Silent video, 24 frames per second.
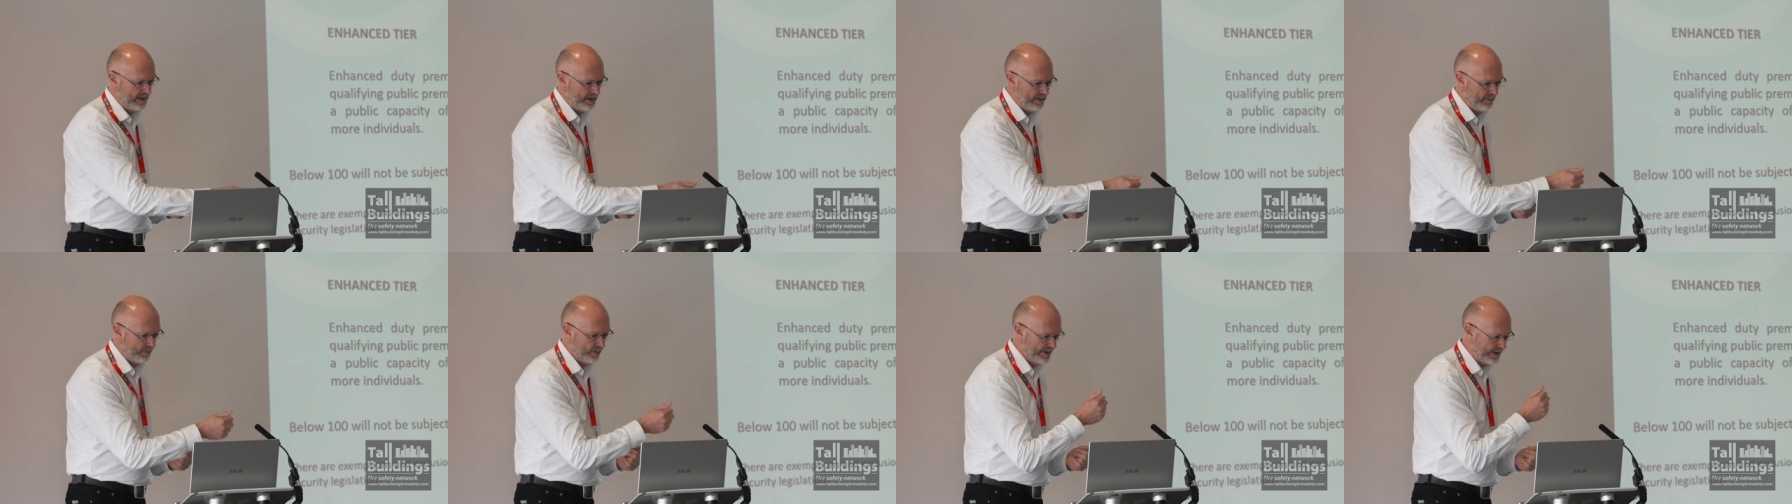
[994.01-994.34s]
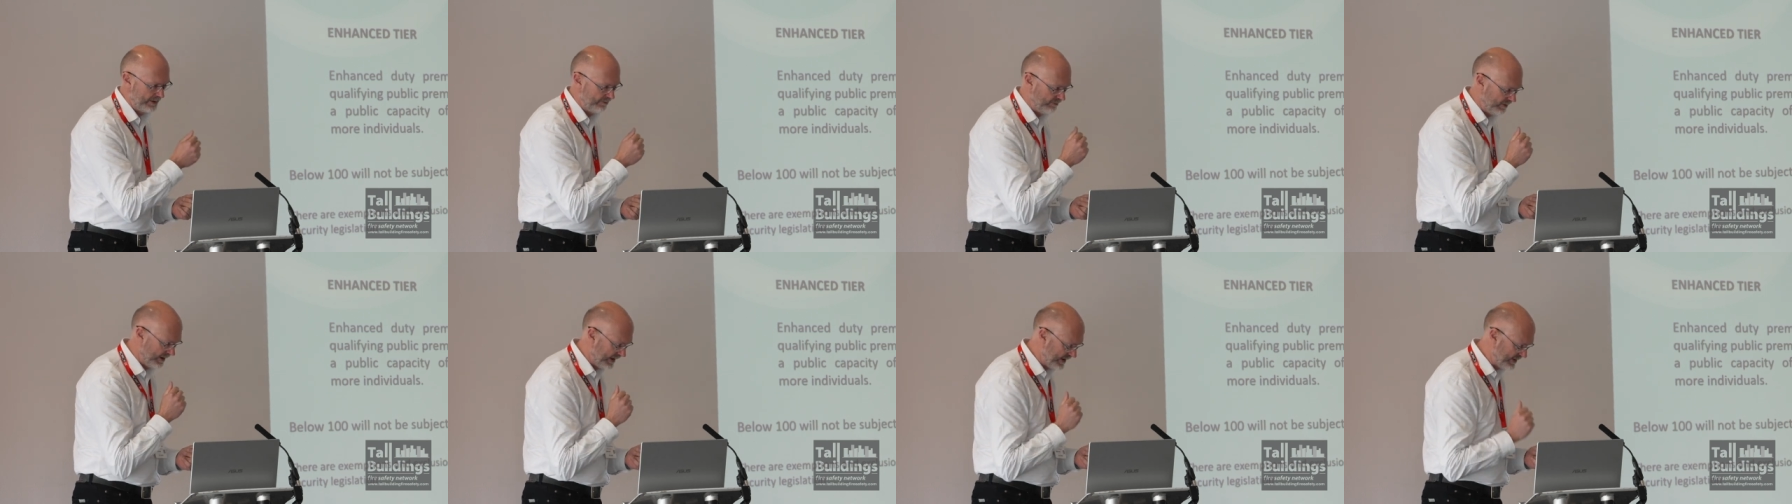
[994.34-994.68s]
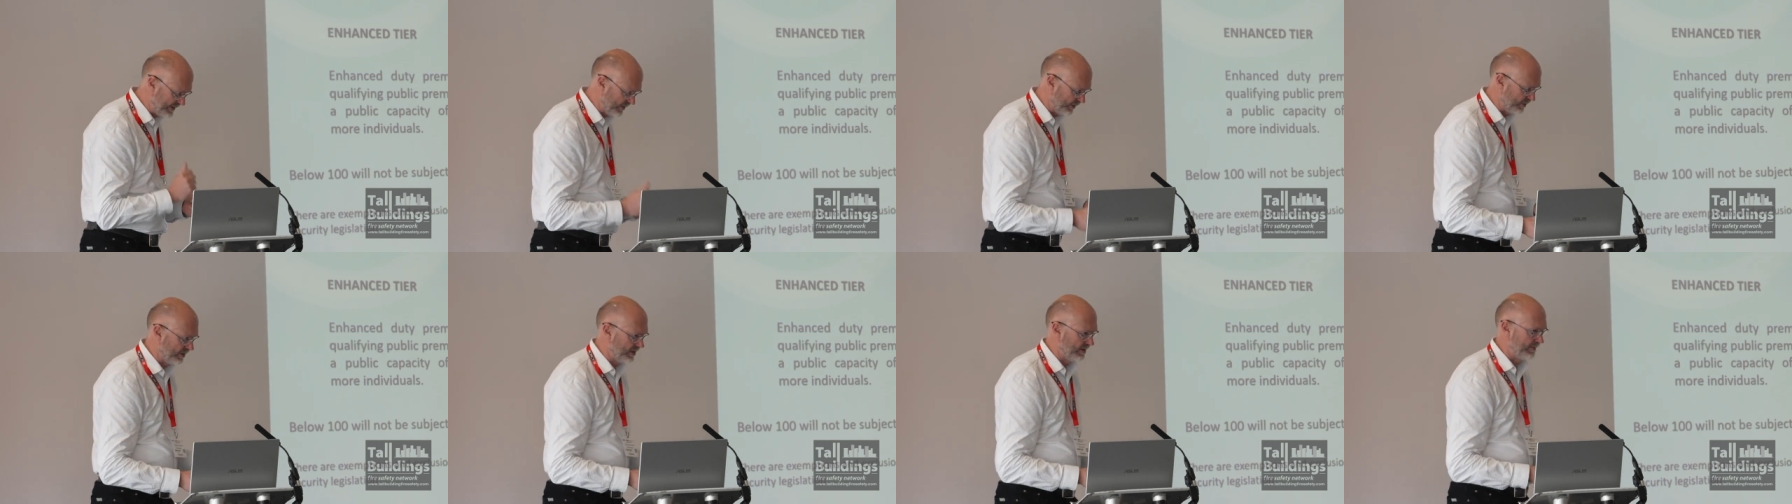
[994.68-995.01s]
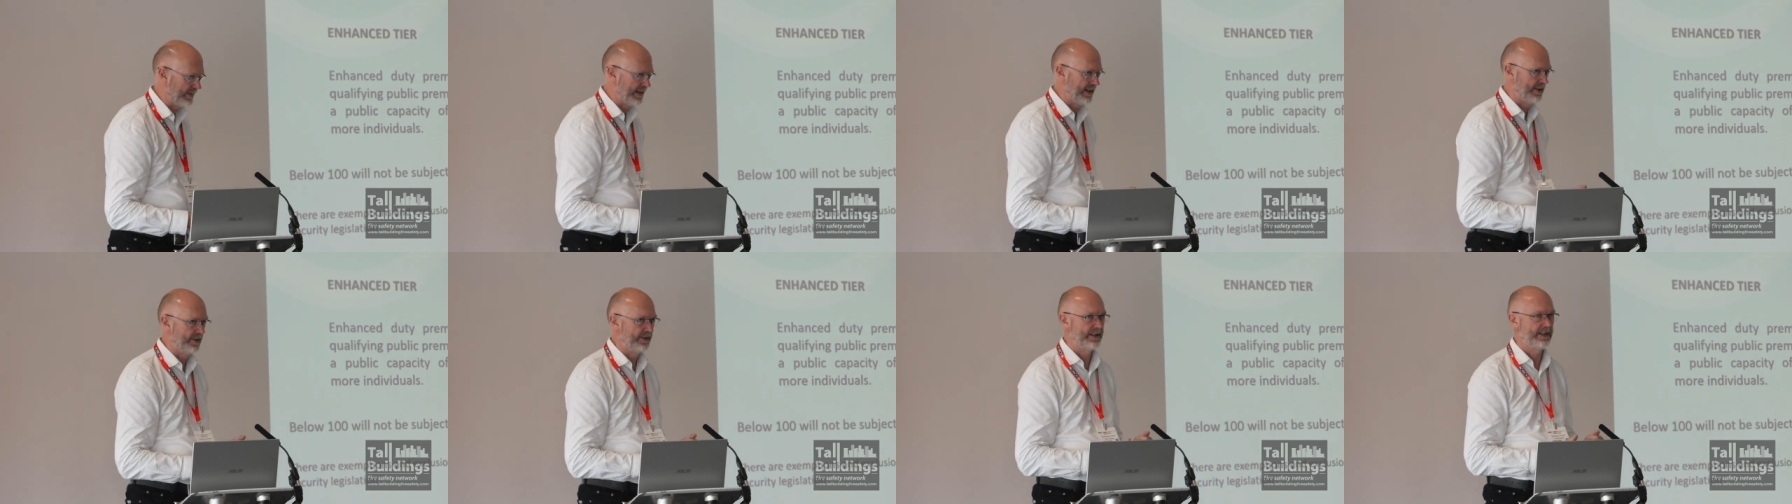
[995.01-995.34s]
What they're really talking
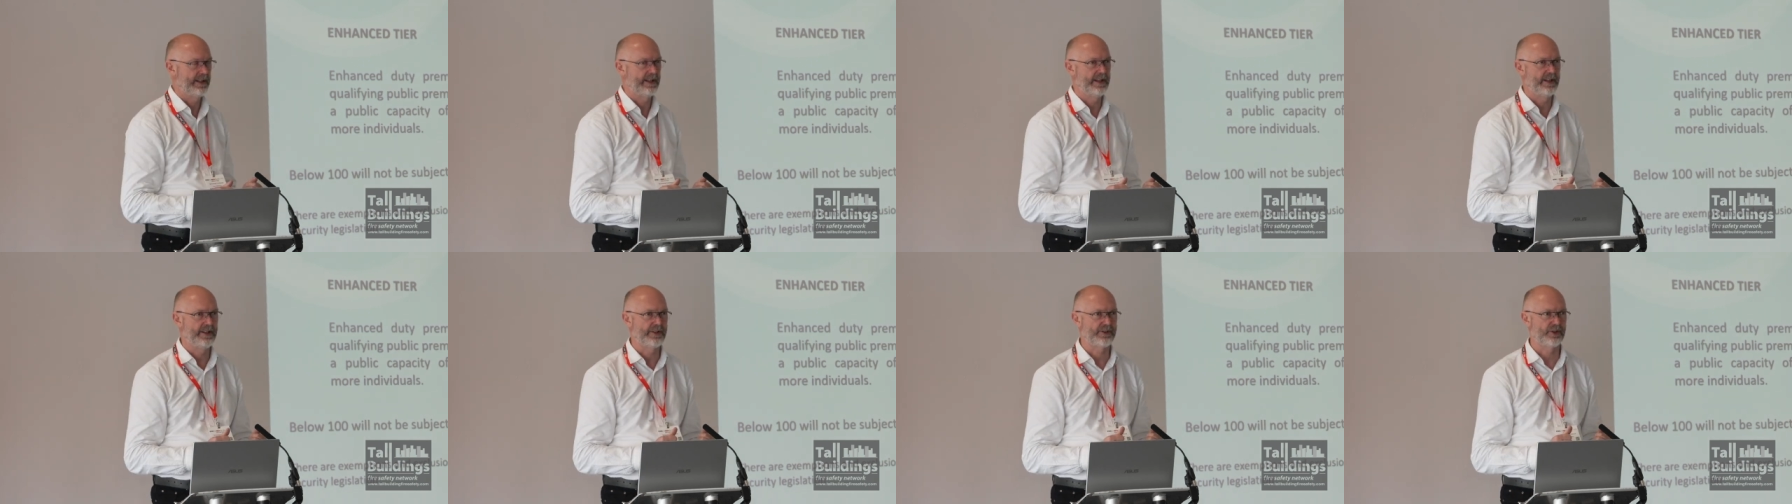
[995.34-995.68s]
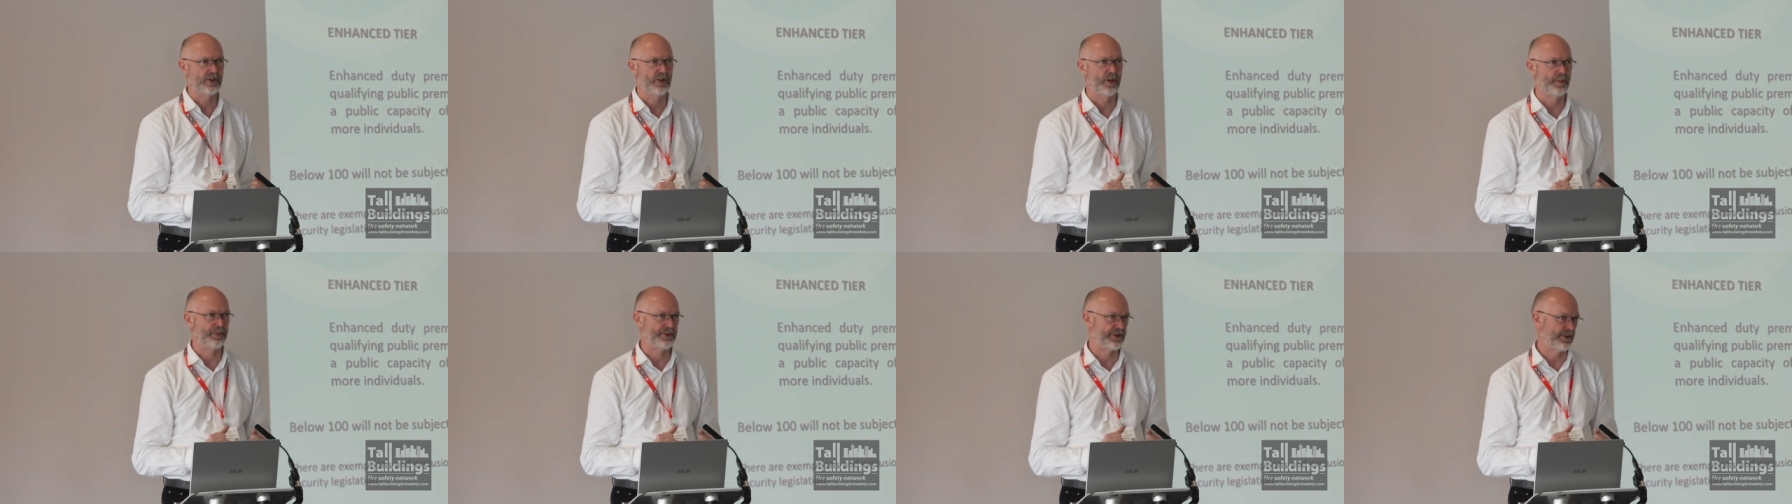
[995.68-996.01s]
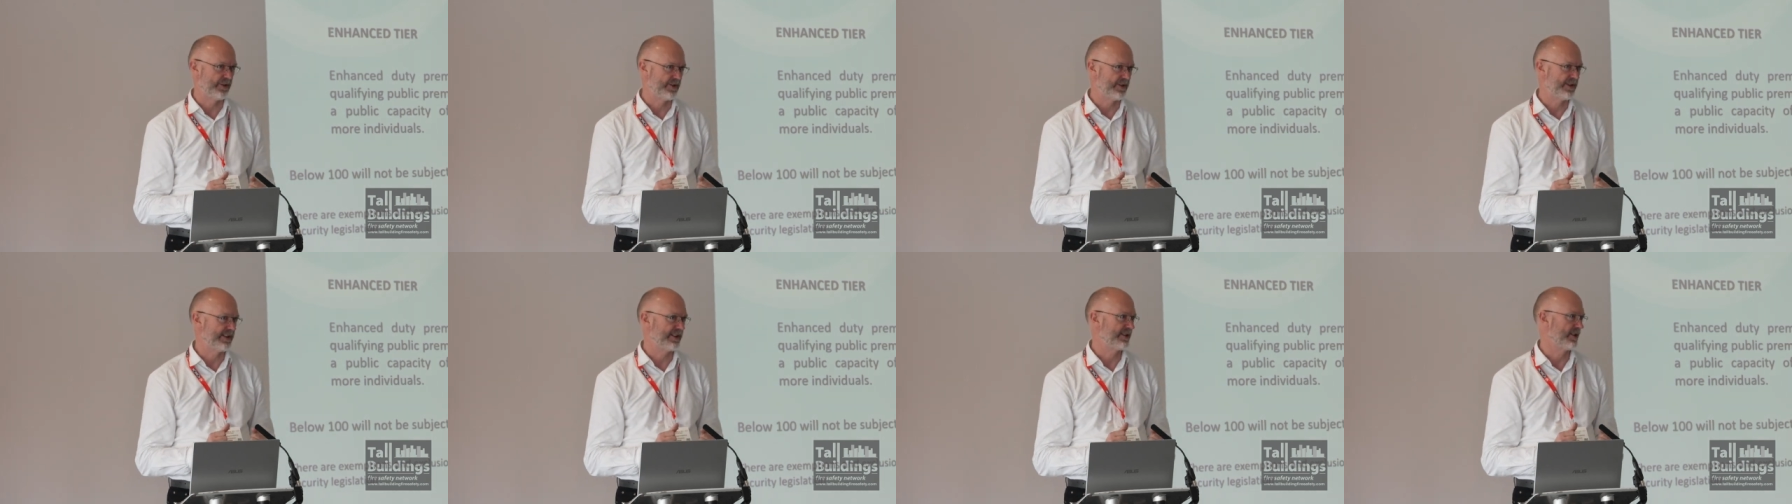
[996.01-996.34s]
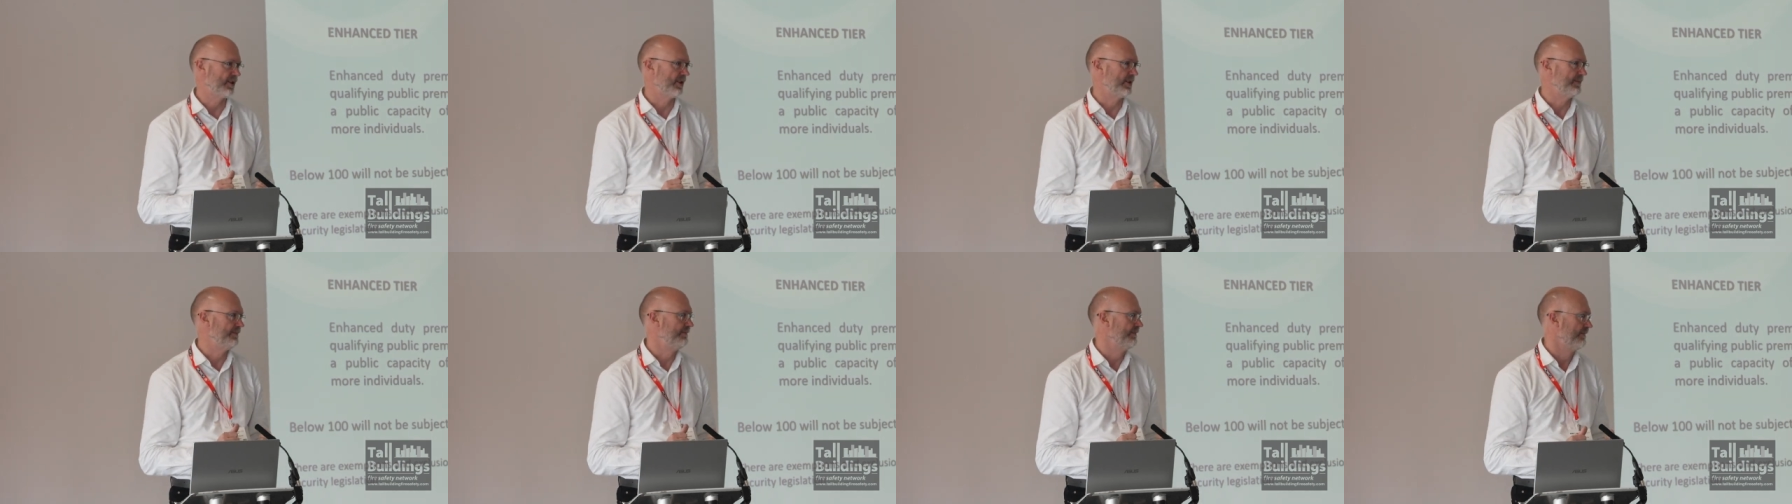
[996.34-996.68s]
about is opportunity
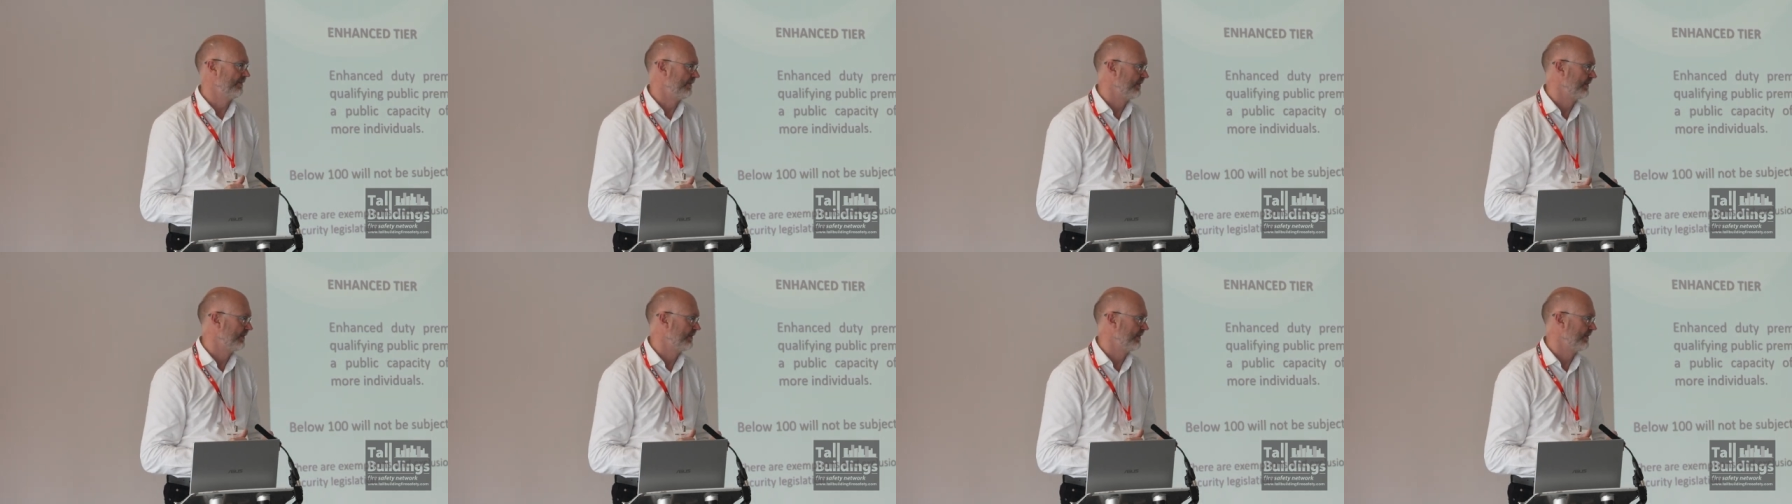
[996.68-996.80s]
time